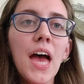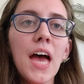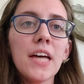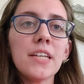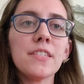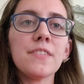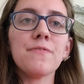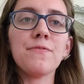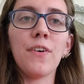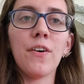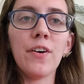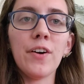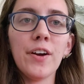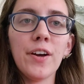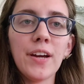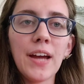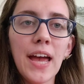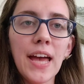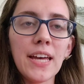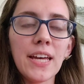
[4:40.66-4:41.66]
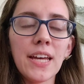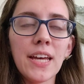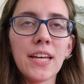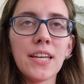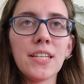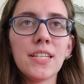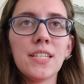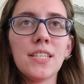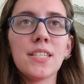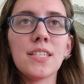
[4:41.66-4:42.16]
As far
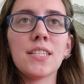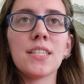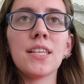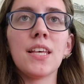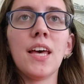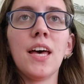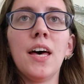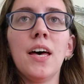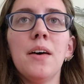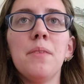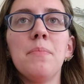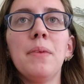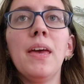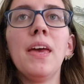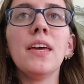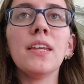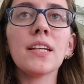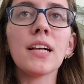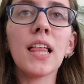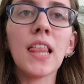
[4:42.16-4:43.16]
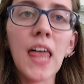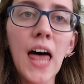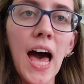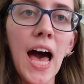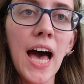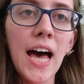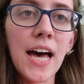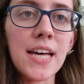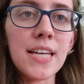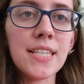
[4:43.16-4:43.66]
as in
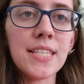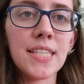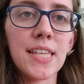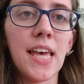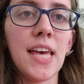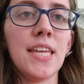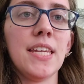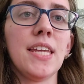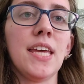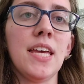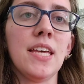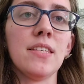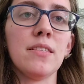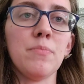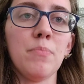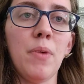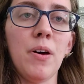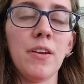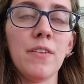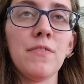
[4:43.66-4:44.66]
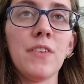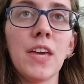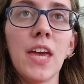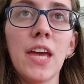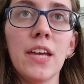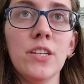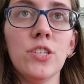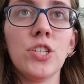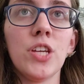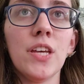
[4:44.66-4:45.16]
class and his
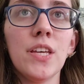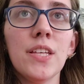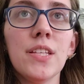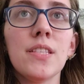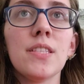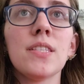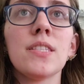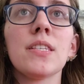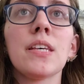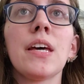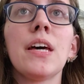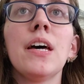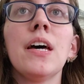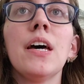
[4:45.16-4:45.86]
modifications,